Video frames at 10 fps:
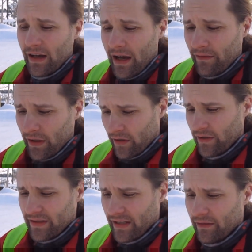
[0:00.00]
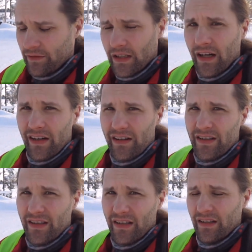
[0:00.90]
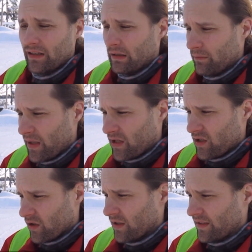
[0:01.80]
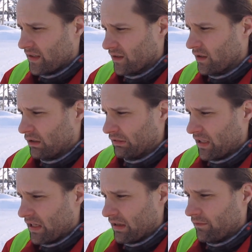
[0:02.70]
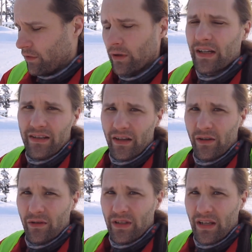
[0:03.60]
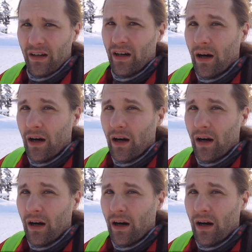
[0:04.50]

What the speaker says: have a good set of tires, Make sure that all the fluids you're using